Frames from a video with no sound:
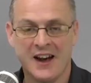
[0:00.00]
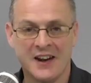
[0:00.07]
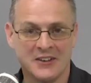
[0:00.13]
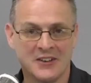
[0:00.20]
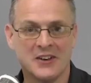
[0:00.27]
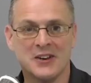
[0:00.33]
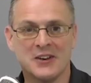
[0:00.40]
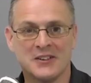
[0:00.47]

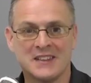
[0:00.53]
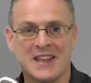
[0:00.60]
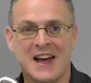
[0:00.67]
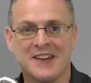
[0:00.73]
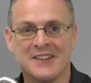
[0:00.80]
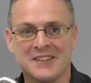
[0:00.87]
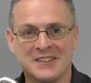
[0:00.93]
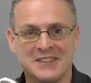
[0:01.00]
got to look
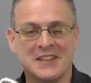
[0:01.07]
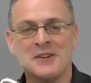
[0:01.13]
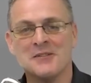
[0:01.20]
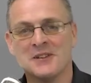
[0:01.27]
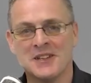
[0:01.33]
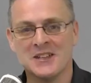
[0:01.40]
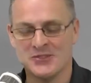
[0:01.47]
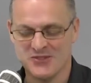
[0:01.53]
down and deal
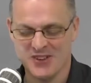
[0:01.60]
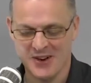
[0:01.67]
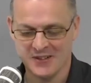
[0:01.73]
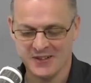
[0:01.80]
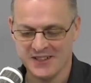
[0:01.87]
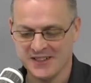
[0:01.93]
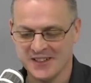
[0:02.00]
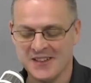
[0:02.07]
with the troll
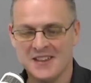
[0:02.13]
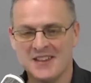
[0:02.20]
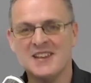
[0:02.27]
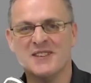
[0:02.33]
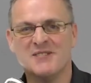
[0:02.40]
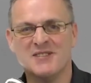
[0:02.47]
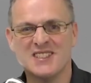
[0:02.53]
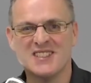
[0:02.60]
and
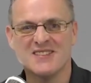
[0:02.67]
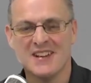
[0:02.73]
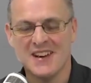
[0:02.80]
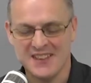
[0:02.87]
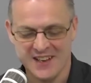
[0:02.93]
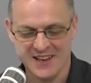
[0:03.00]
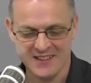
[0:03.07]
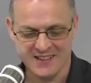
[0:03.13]

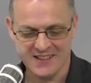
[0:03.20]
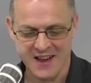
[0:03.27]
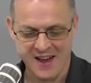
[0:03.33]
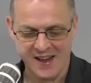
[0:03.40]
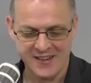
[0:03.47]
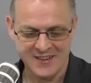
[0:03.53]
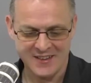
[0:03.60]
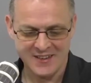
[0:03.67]
eviscerate the little
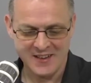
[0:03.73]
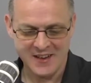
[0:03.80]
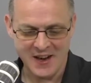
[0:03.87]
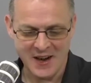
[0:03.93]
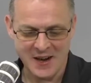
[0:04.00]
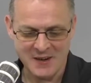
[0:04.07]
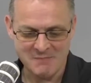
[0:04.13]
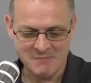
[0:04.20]
guy.
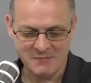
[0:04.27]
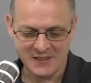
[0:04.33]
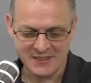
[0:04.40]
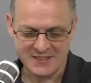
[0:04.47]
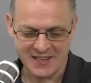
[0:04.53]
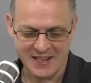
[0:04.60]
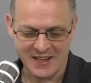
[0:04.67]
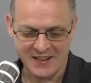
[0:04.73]

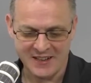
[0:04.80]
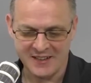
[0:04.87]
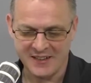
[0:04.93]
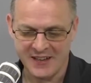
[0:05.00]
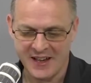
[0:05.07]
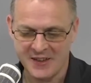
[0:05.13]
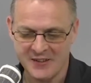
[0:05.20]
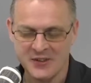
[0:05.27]
But
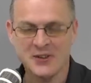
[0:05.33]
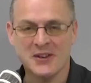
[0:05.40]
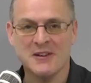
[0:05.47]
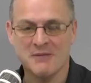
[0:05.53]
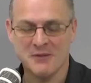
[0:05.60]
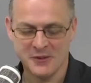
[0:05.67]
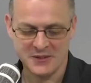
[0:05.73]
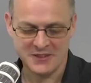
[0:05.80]
looking
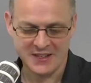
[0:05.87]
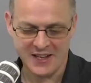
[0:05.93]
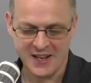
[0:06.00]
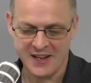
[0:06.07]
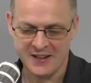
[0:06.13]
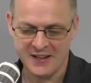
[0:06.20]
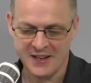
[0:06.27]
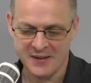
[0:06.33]
forward to
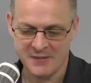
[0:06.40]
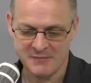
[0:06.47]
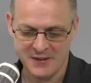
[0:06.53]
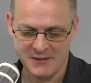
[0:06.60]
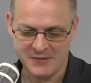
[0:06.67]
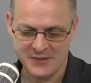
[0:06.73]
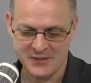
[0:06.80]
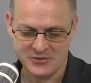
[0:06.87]
that, my
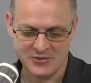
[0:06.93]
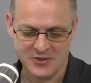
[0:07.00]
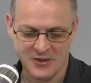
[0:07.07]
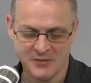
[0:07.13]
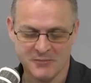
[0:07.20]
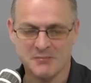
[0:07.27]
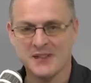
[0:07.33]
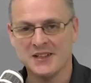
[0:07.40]
first
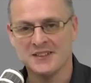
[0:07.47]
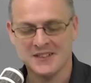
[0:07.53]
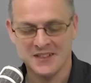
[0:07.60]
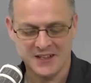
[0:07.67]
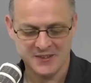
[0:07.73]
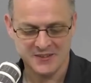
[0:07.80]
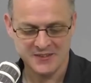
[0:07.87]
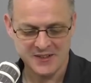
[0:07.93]
troll. But you
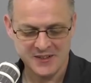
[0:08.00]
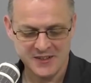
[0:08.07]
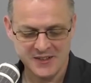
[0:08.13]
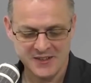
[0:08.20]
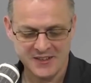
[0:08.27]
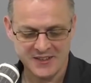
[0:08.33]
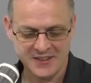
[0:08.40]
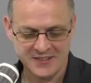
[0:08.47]
know
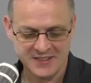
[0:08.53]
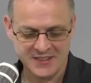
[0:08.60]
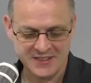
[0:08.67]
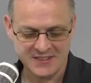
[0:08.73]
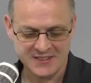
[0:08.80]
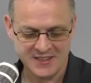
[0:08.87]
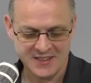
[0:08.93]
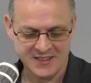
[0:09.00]

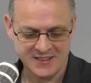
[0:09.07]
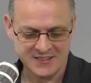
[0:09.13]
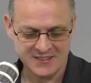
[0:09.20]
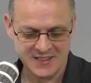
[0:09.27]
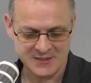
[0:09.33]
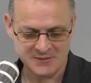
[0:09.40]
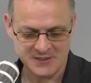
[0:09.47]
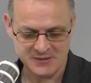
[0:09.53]
that's
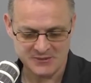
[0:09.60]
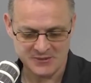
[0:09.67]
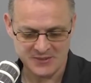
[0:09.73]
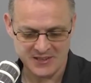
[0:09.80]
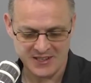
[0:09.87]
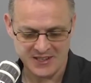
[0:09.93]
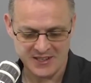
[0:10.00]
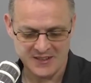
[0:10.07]
wishful
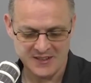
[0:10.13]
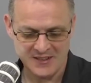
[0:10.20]
thinking.